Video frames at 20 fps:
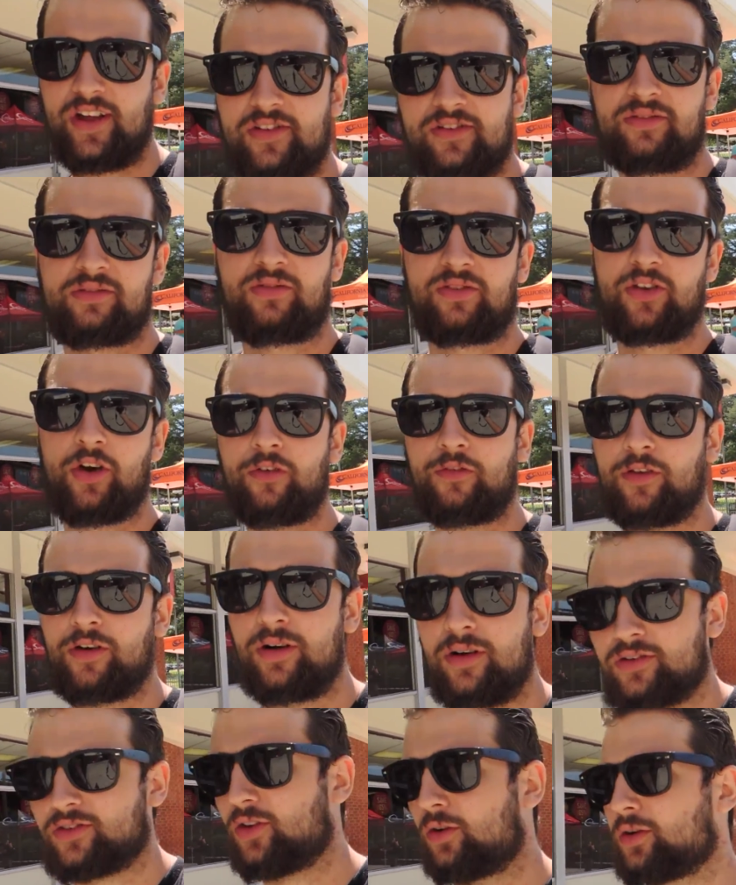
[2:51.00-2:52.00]
day so
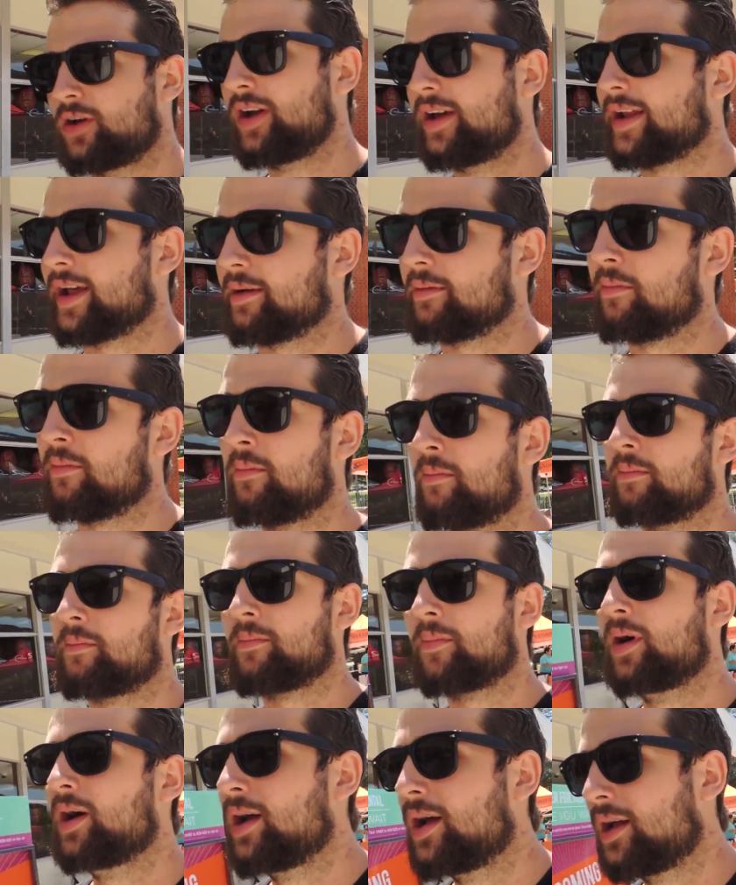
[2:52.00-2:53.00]
far so good. I'm
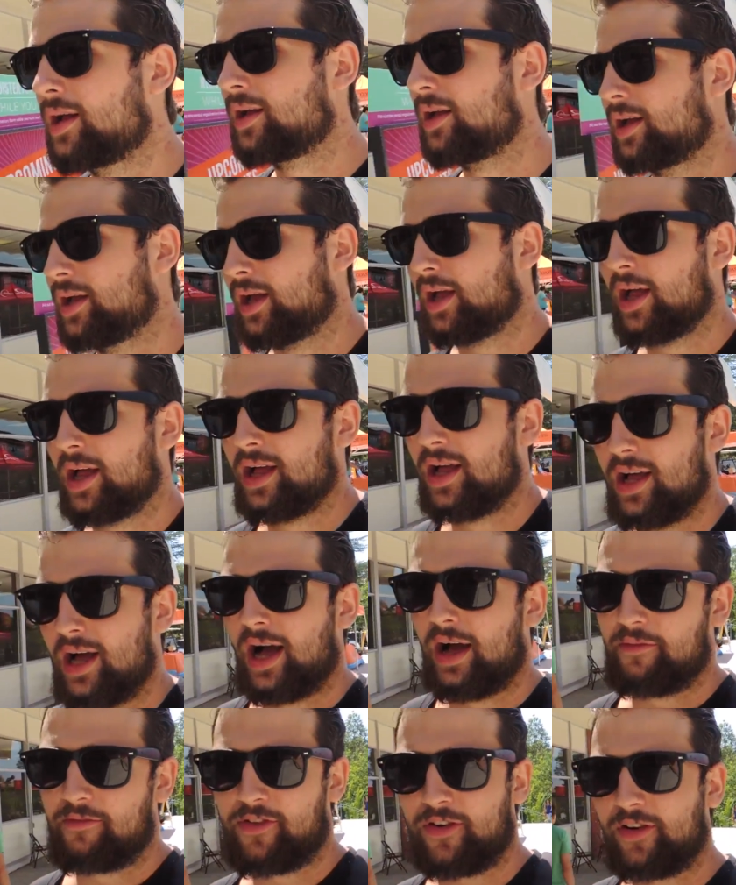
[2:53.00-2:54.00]

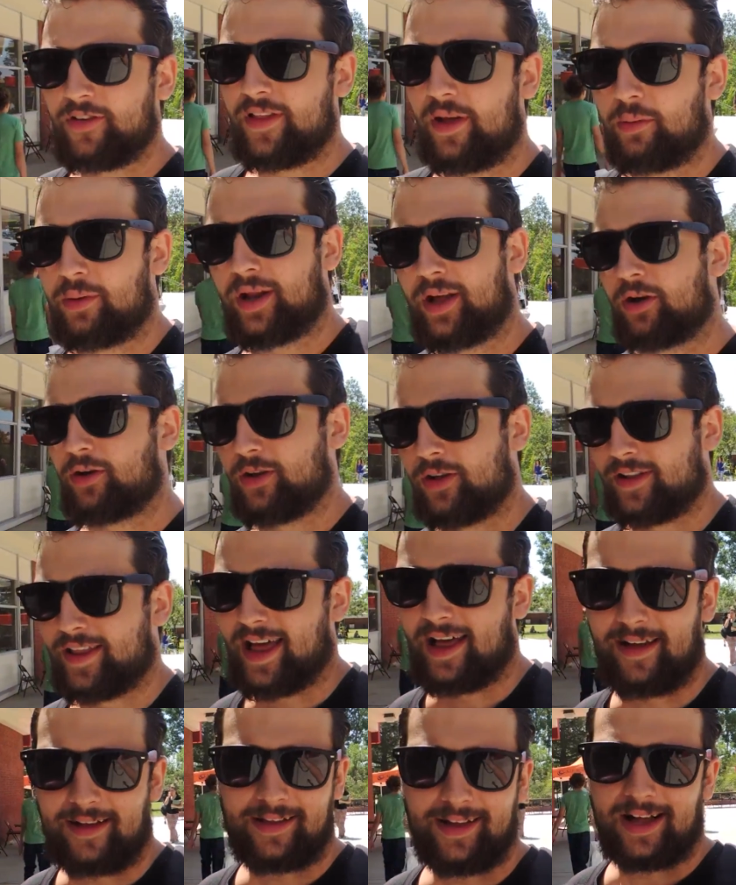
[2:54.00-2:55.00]
I'm fearing that when I go to the
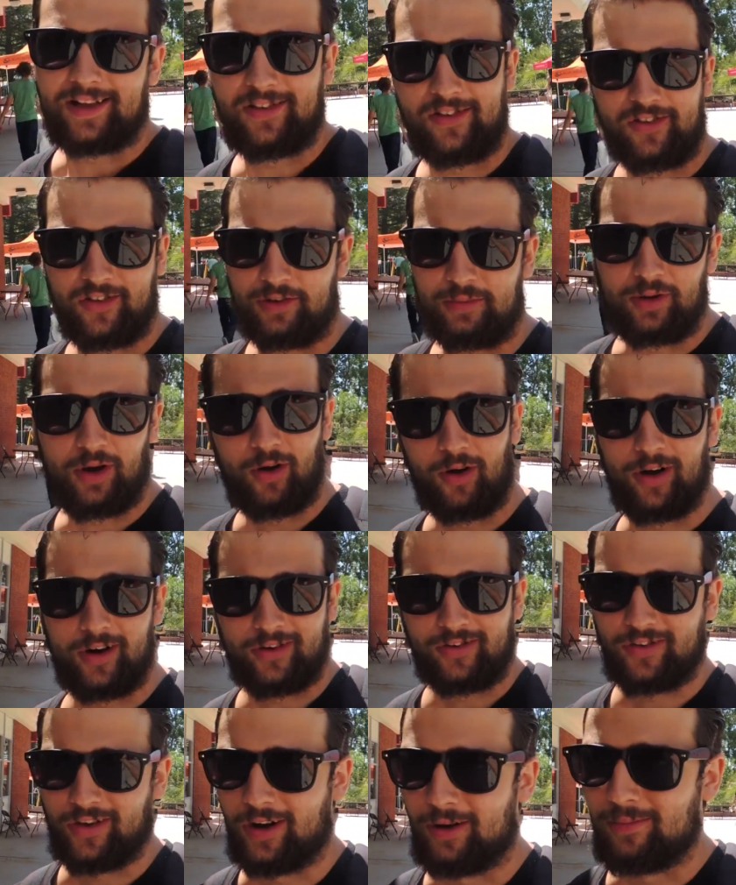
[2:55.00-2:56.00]
Italian class, it's gonna be
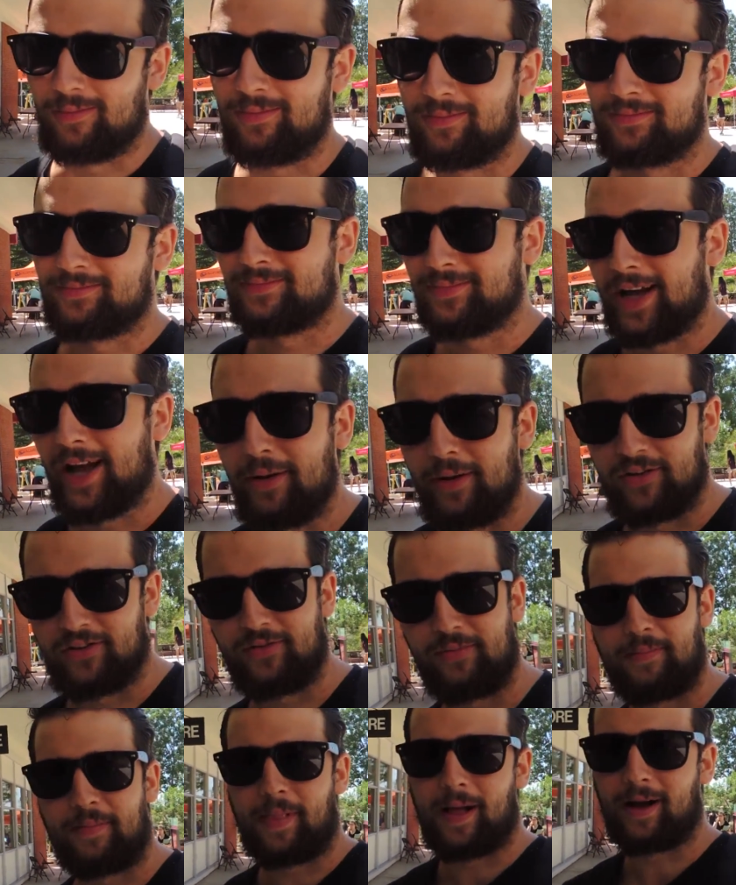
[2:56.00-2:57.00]
hard. So,
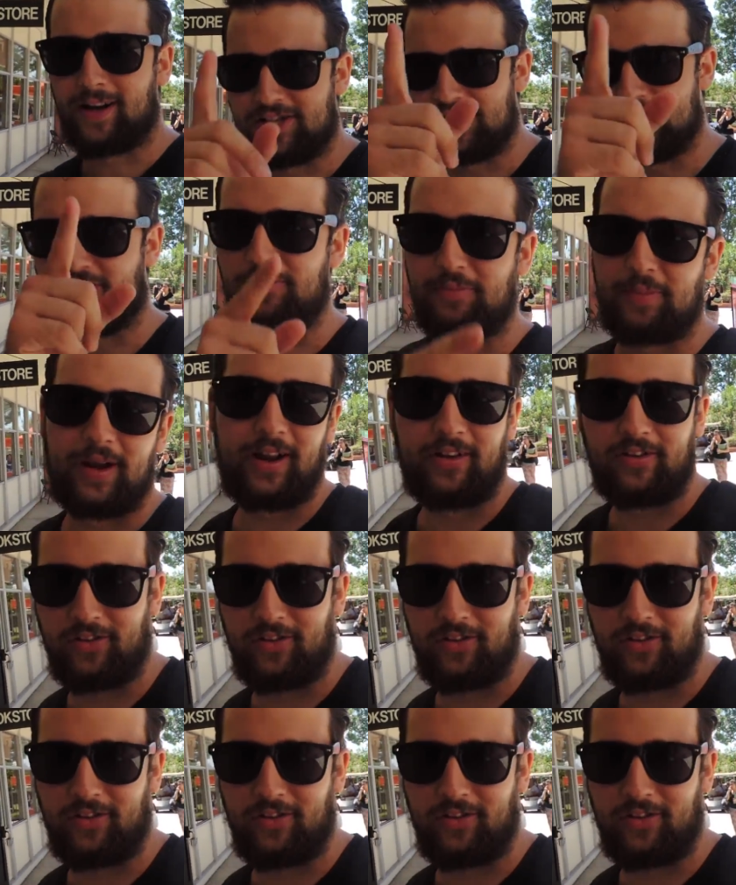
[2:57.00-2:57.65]
anyways, I'll my